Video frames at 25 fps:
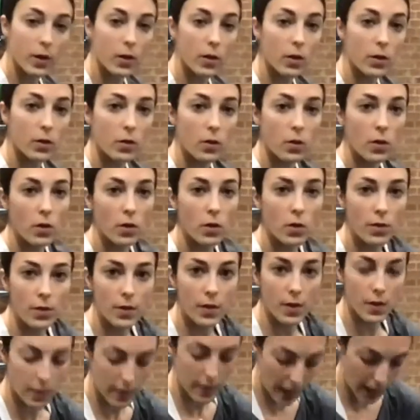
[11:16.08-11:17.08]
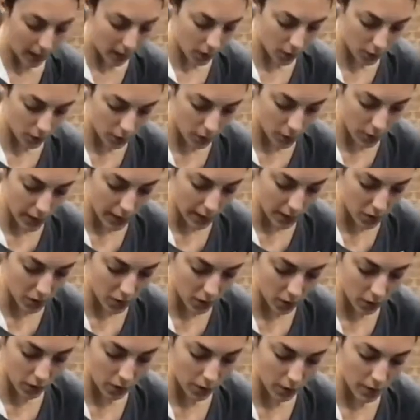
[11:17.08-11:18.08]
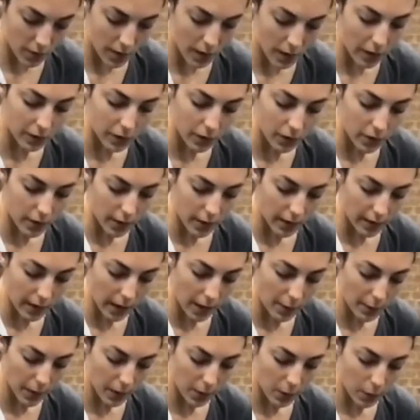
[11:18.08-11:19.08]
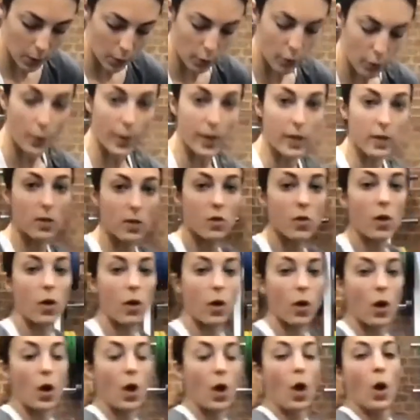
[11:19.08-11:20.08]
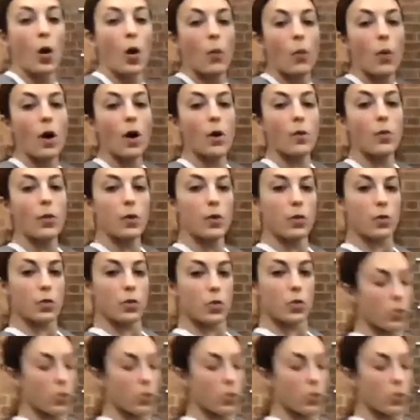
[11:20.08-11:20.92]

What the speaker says: going to use that contraction to start those dynamic movements. So what I want you to